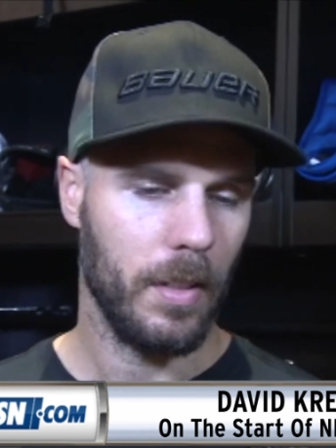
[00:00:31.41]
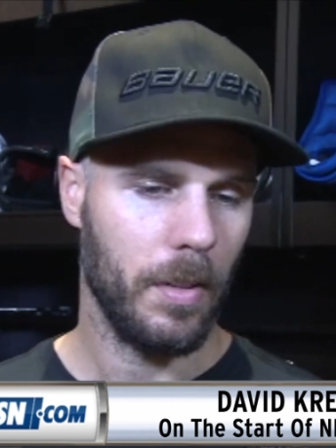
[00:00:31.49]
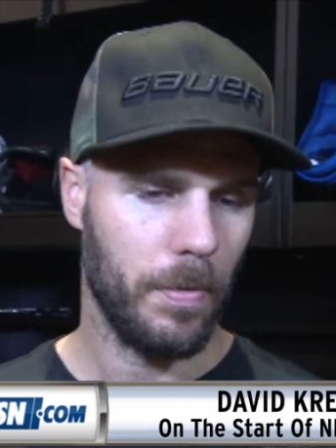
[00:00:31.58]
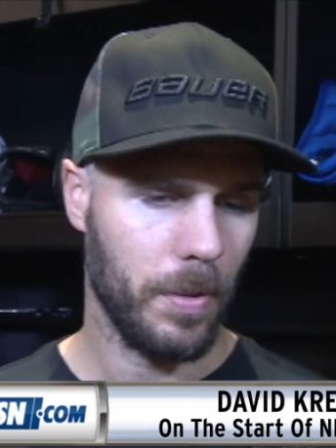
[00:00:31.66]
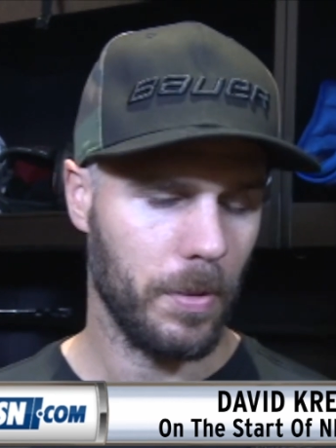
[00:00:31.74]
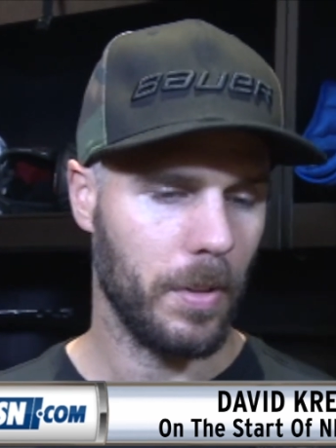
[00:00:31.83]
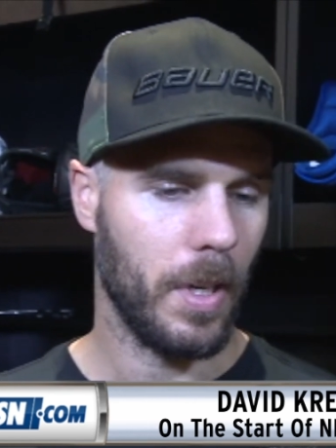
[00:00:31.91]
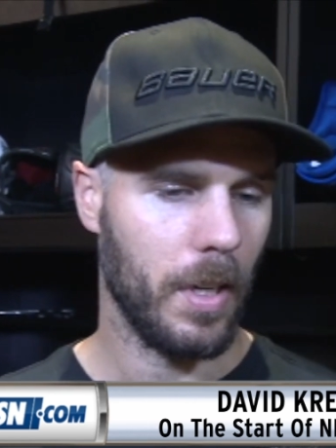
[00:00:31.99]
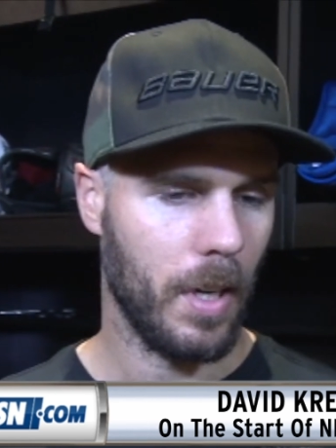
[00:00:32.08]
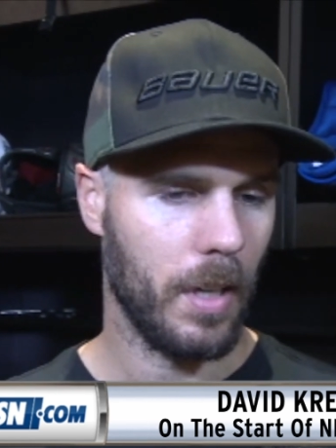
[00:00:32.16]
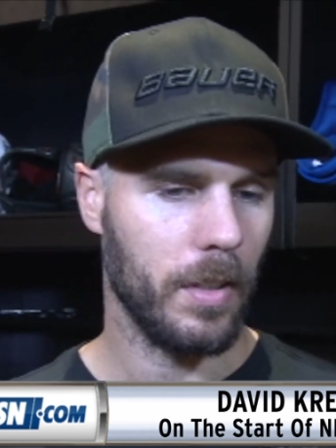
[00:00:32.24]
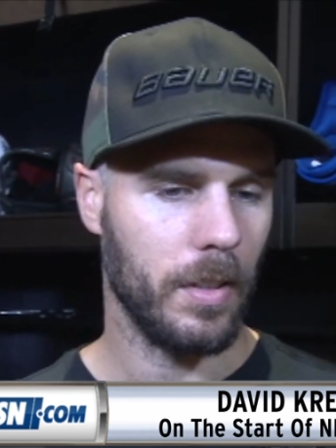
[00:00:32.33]
if we do
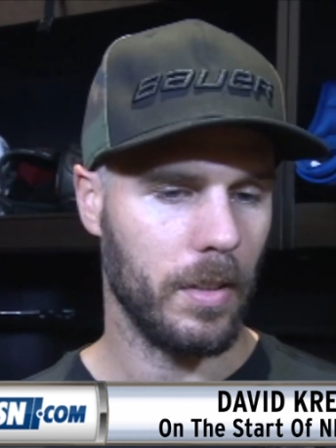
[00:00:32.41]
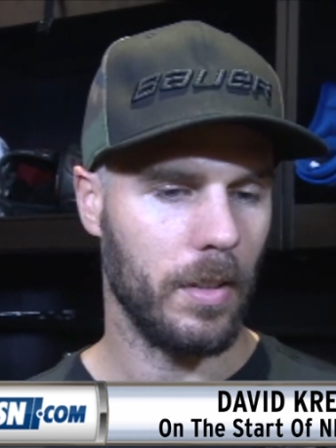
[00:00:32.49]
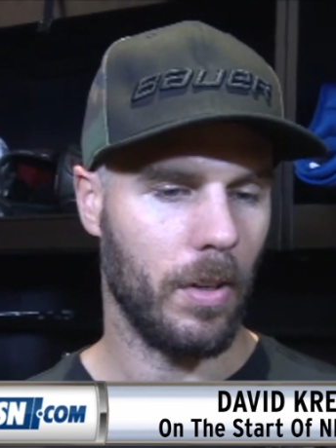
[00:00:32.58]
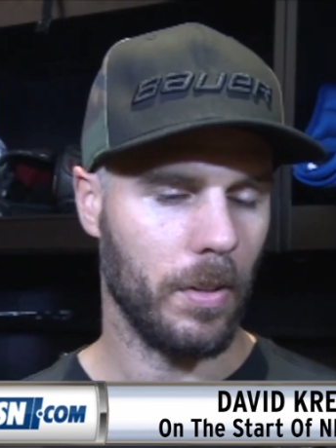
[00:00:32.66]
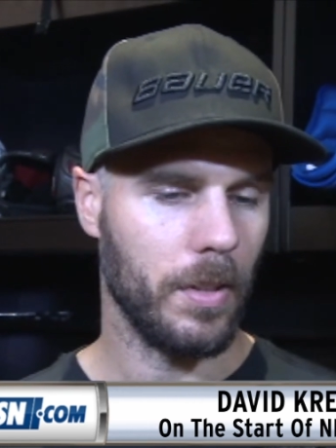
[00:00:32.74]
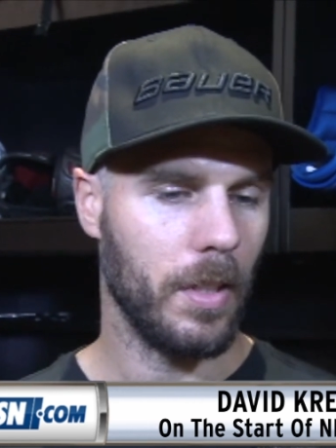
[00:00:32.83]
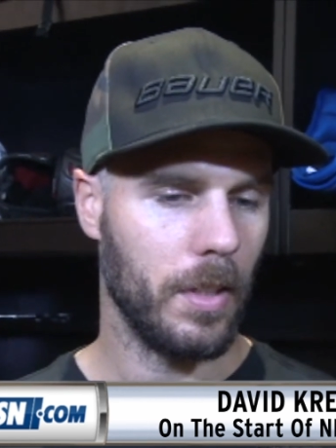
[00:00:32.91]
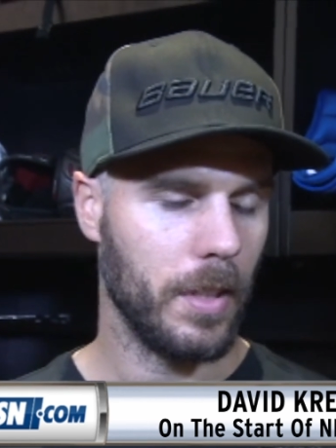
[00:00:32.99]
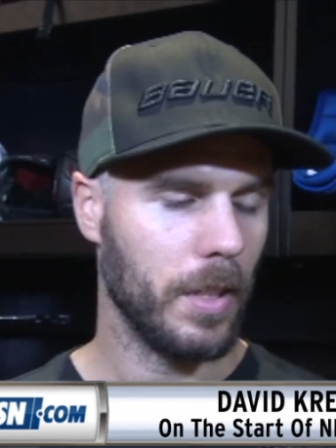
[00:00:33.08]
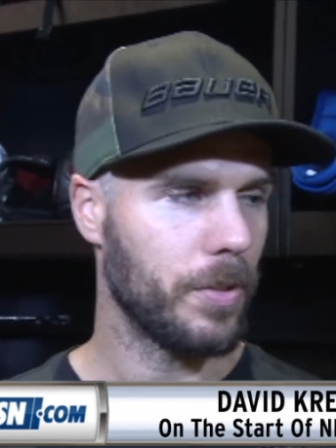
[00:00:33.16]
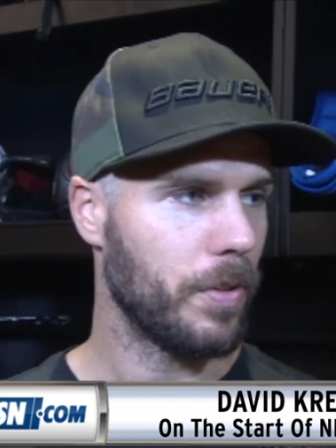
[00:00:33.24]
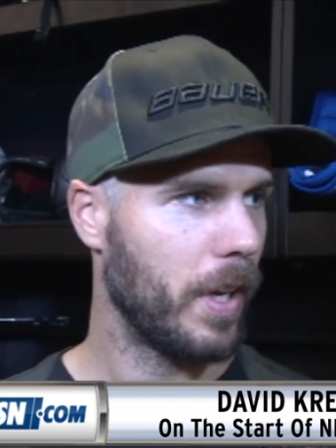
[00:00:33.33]
all the little
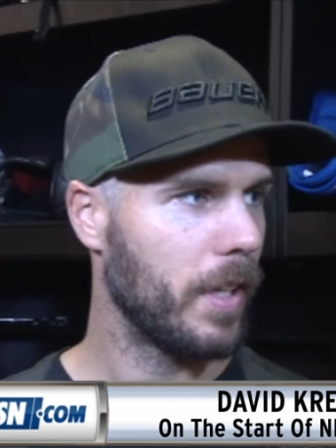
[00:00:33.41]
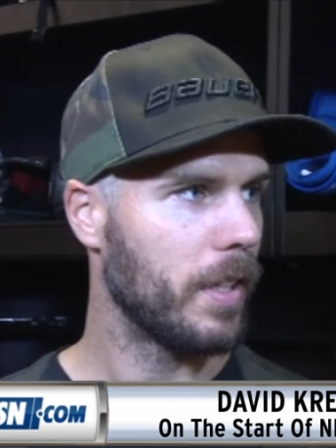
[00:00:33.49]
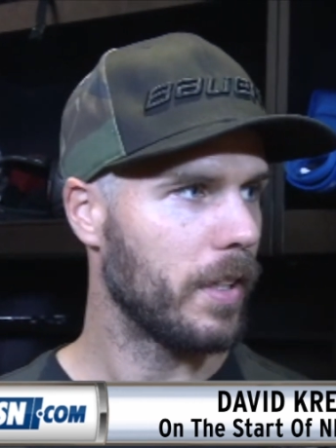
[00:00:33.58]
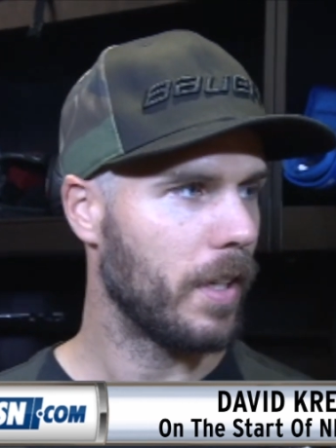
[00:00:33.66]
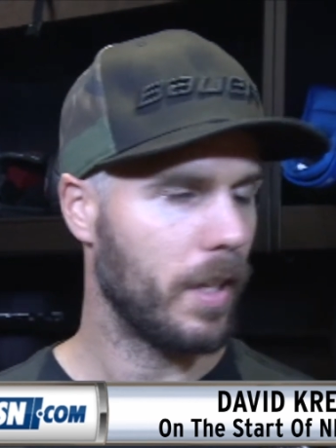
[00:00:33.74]
things right, then